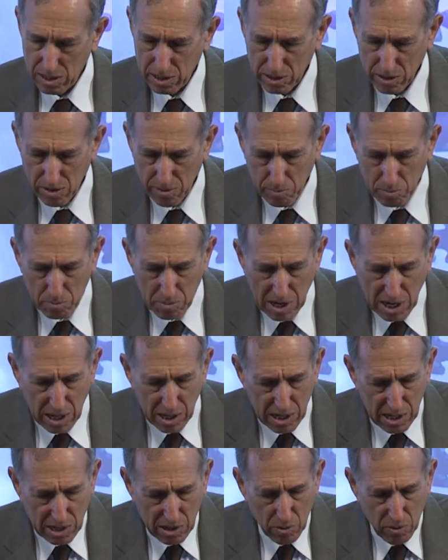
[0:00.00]
There are
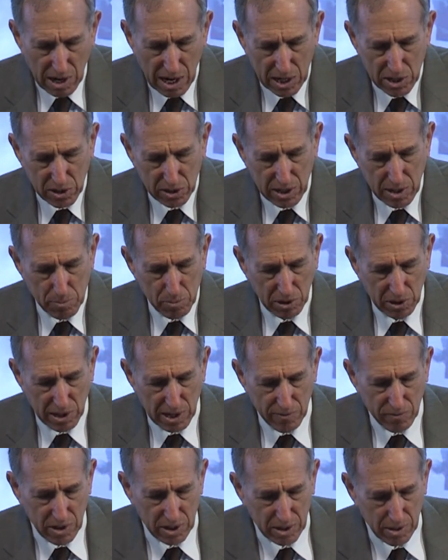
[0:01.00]
many who actually
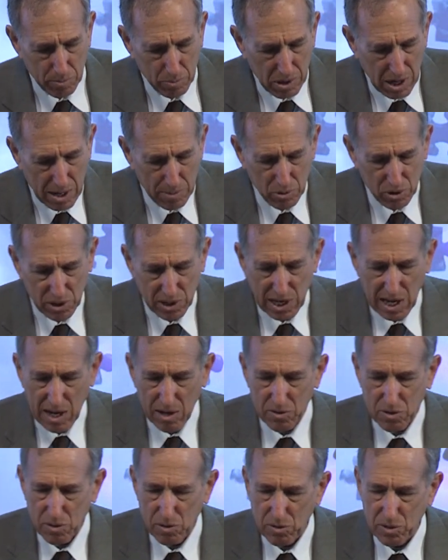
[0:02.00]
believe that the Bible's
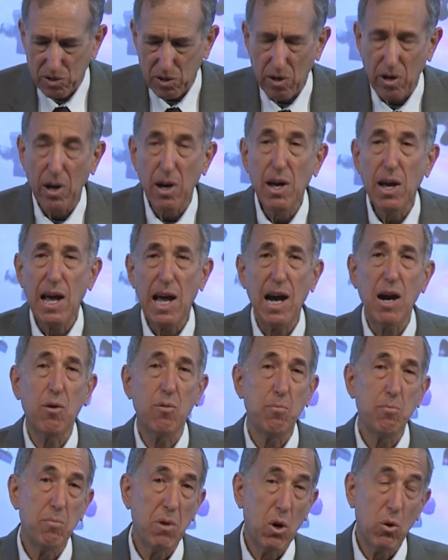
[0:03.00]
counsels are
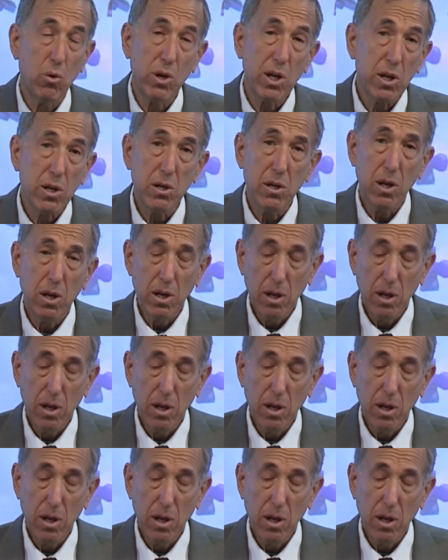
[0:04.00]
outmoded,